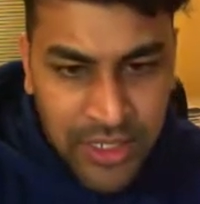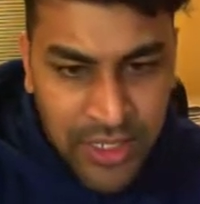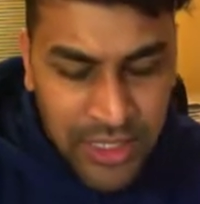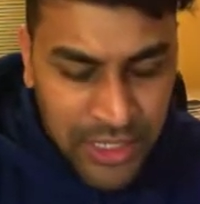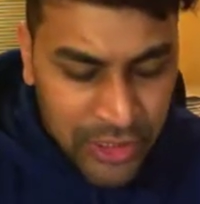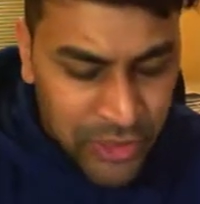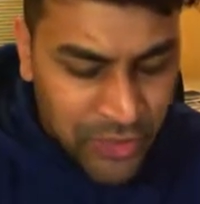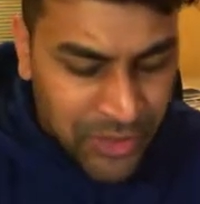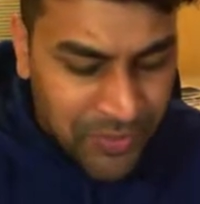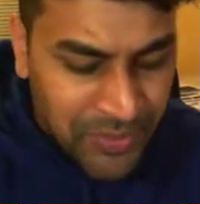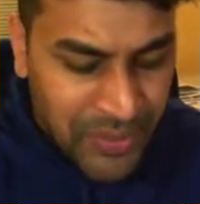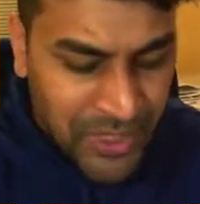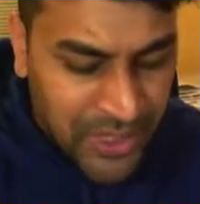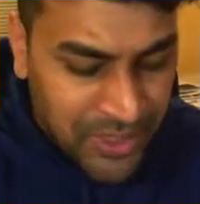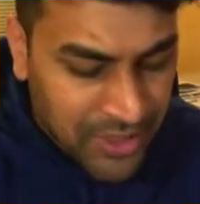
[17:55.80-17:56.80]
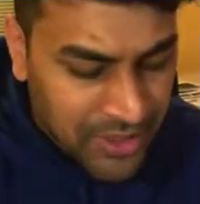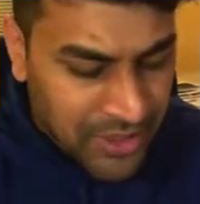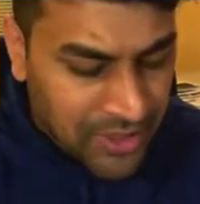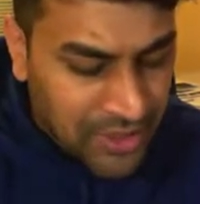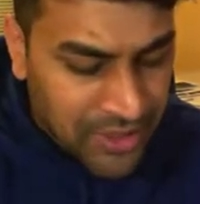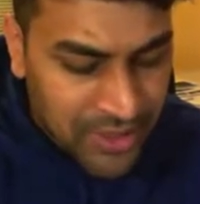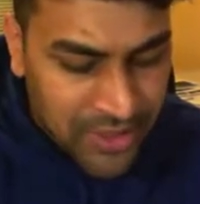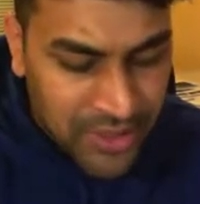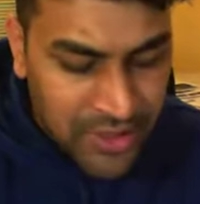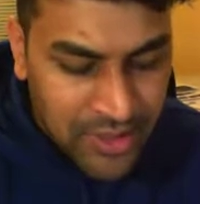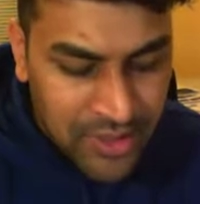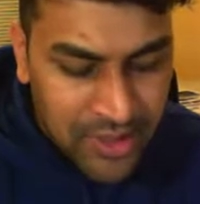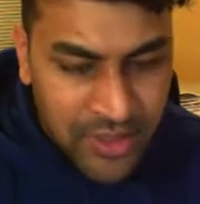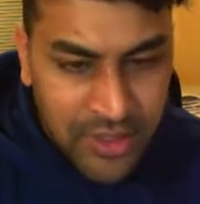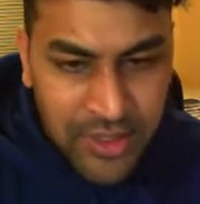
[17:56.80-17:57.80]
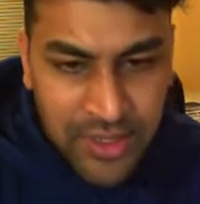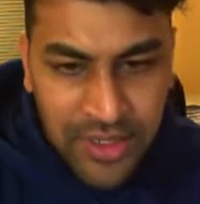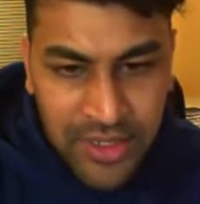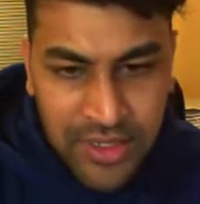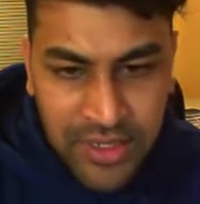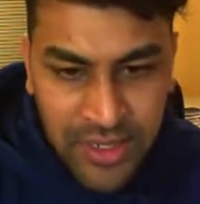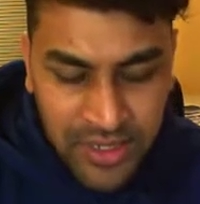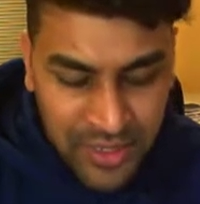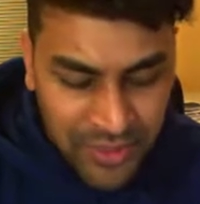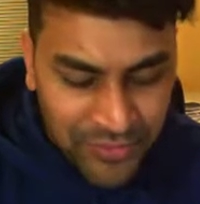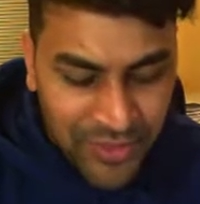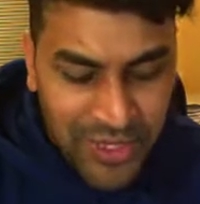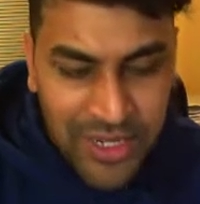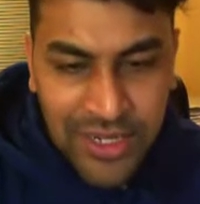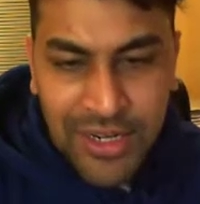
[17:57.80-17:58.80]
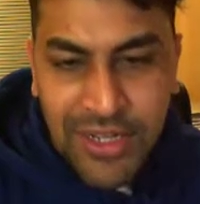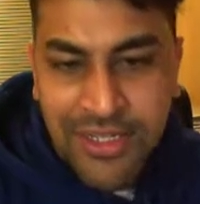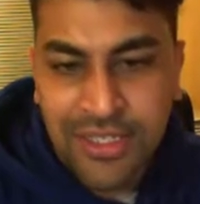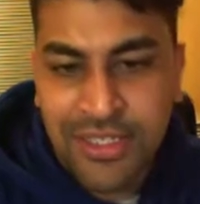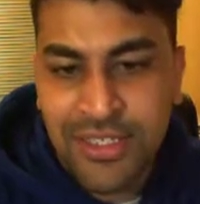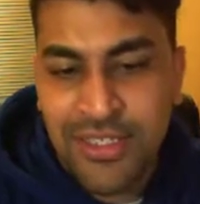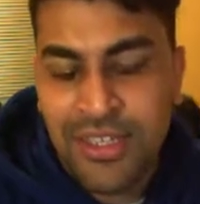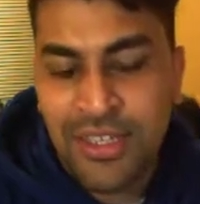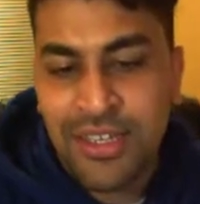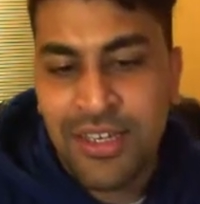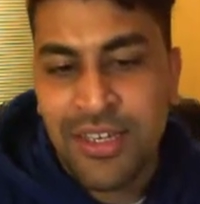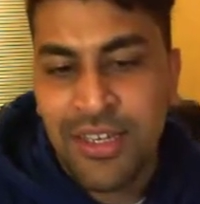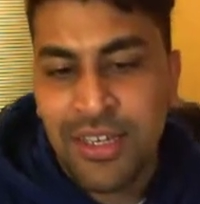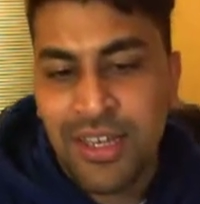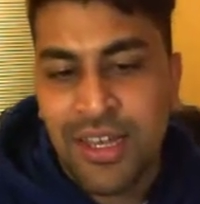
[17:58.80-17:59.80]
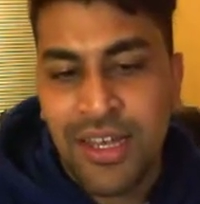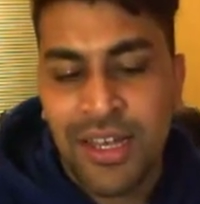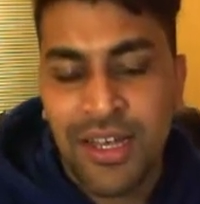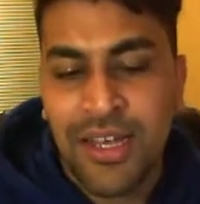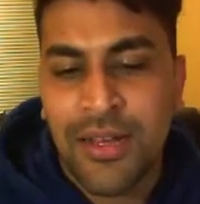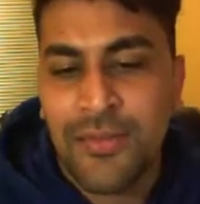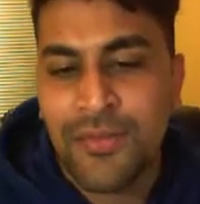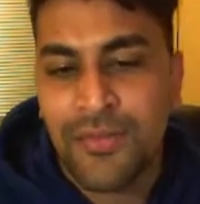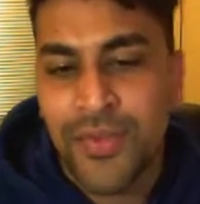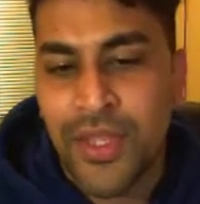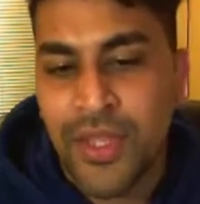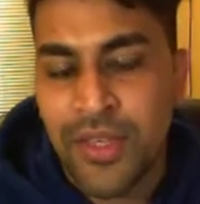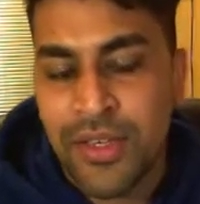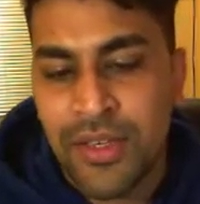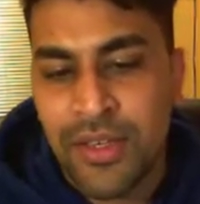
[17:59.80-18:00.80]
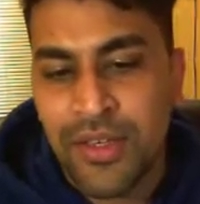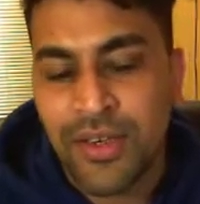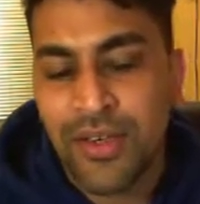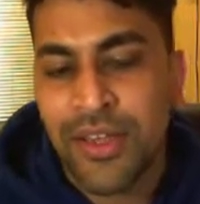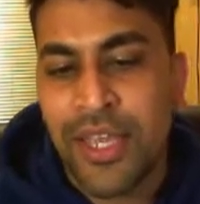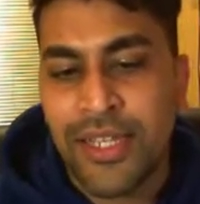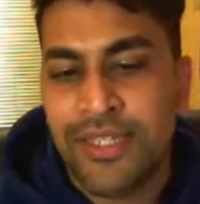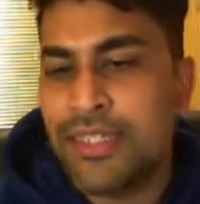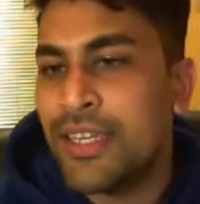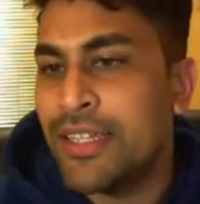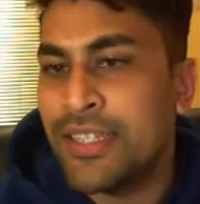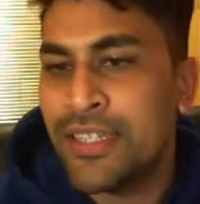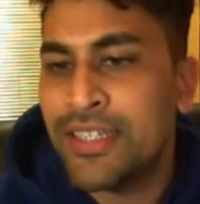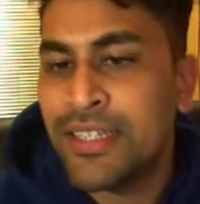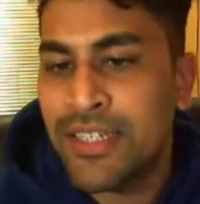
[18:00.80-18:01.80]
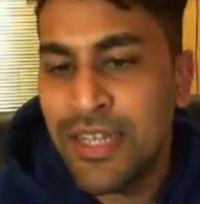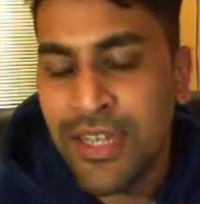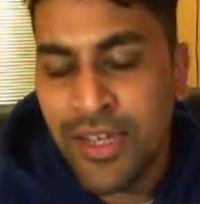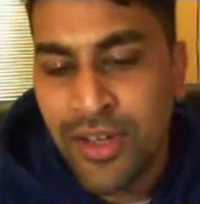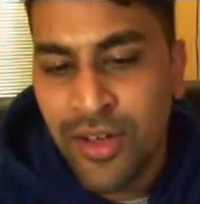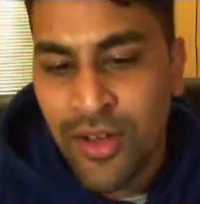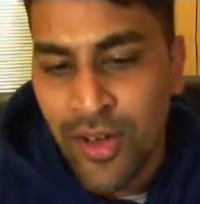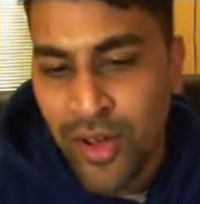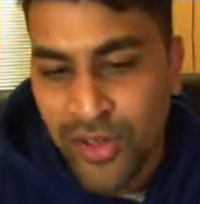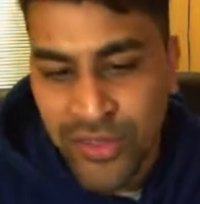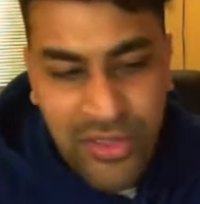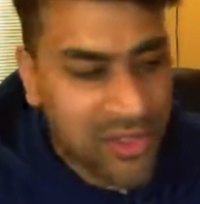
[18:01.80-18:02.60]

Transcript: it should appear in a very nice concatenated string onto